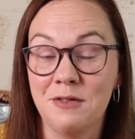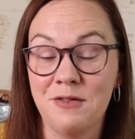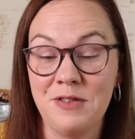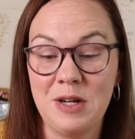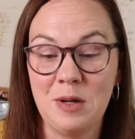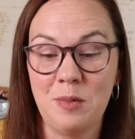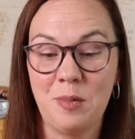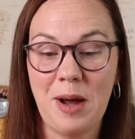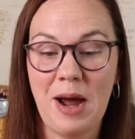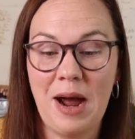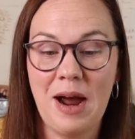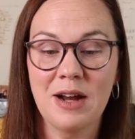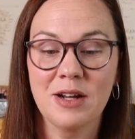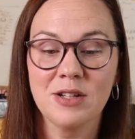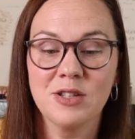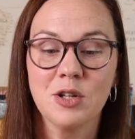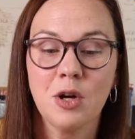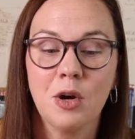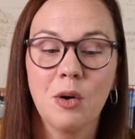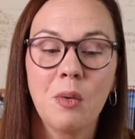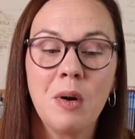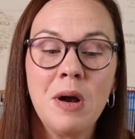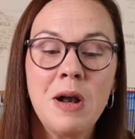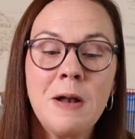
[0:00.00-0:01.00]
feedback.
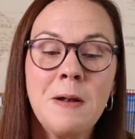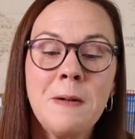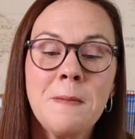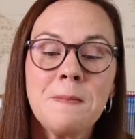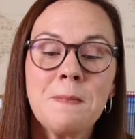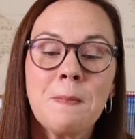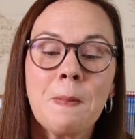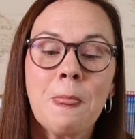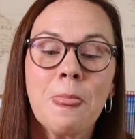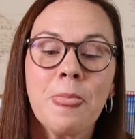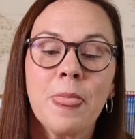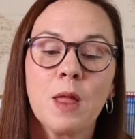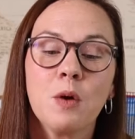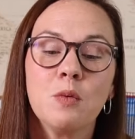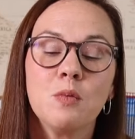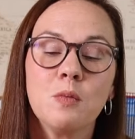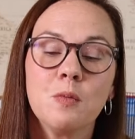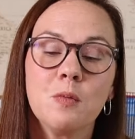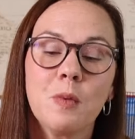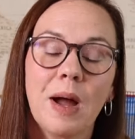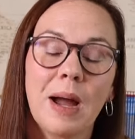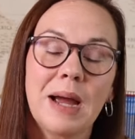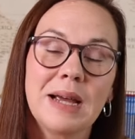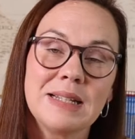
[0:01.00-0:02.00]
So
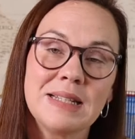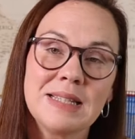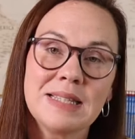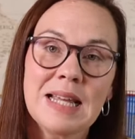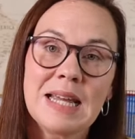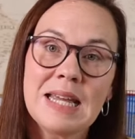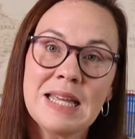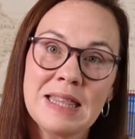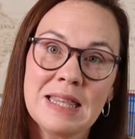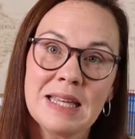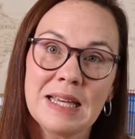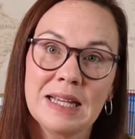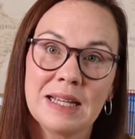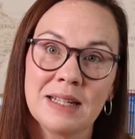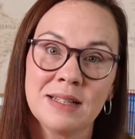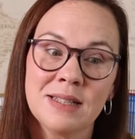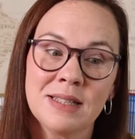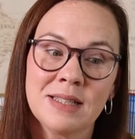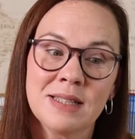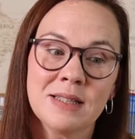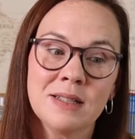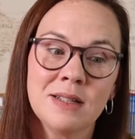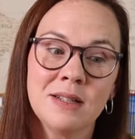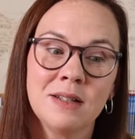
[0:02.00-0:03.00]
I say
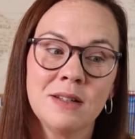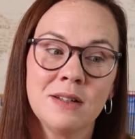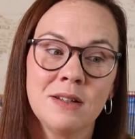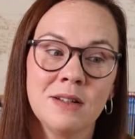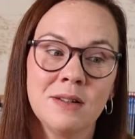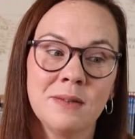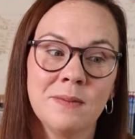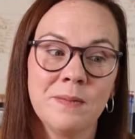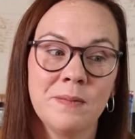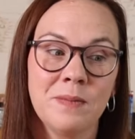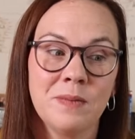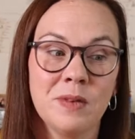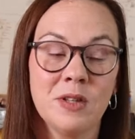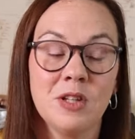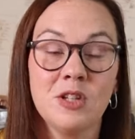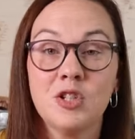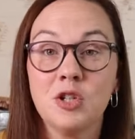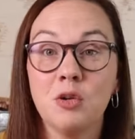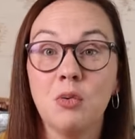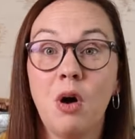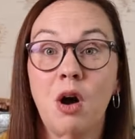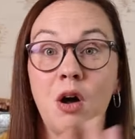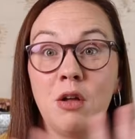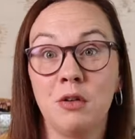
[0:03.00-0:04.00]
this
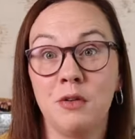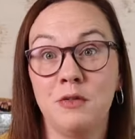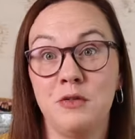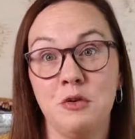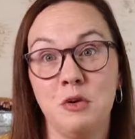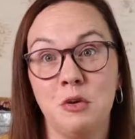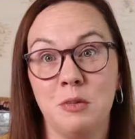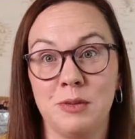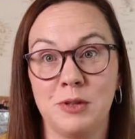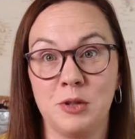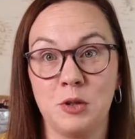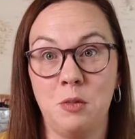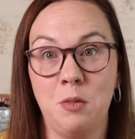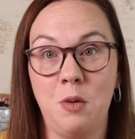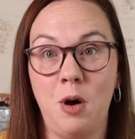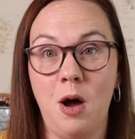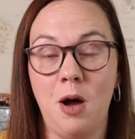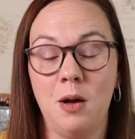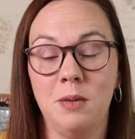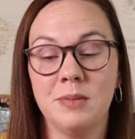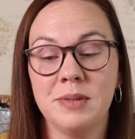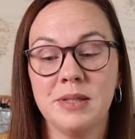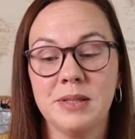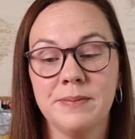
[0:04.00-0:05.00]
to all of you homeschool
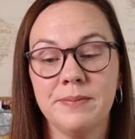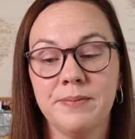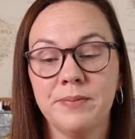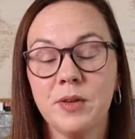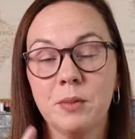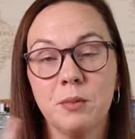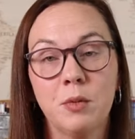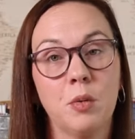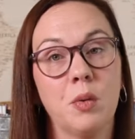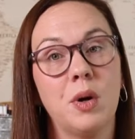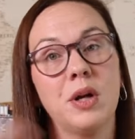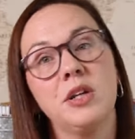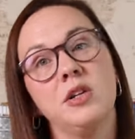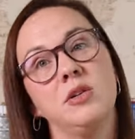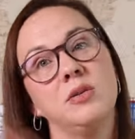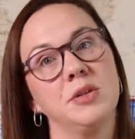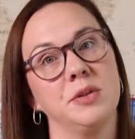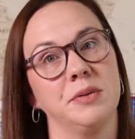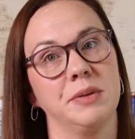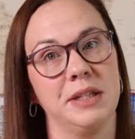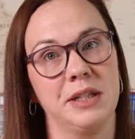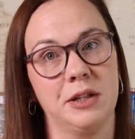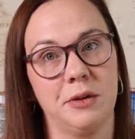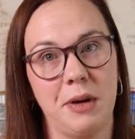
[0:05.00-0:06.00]
moms. Number one, you
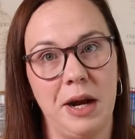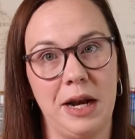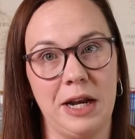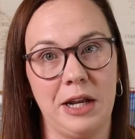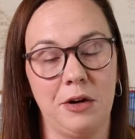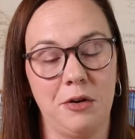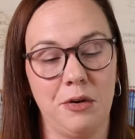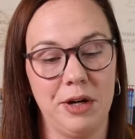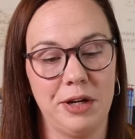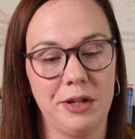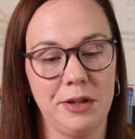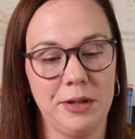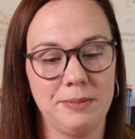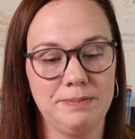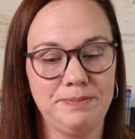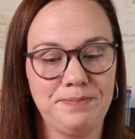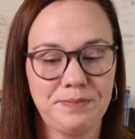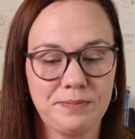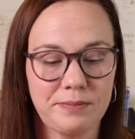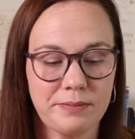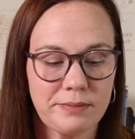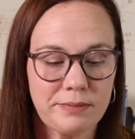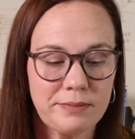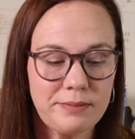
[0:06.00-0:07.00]
don't need the writing curriculum.
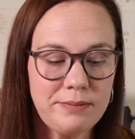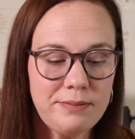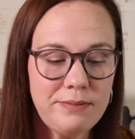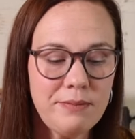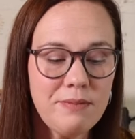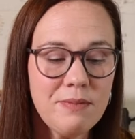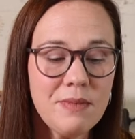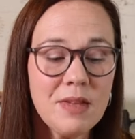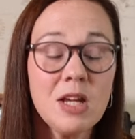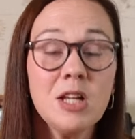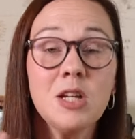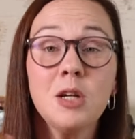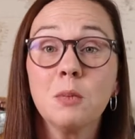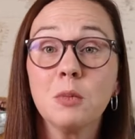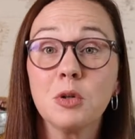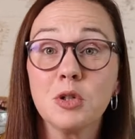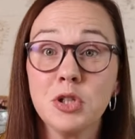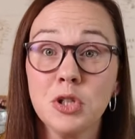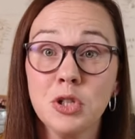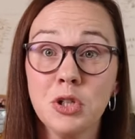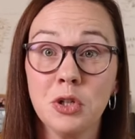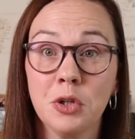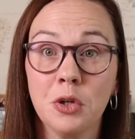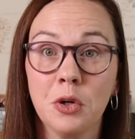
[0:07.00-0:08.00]
Number
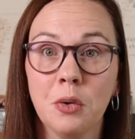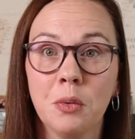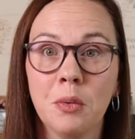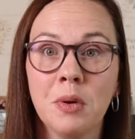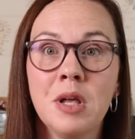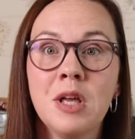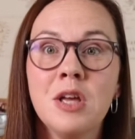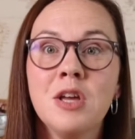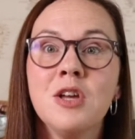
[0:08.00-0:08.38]
two,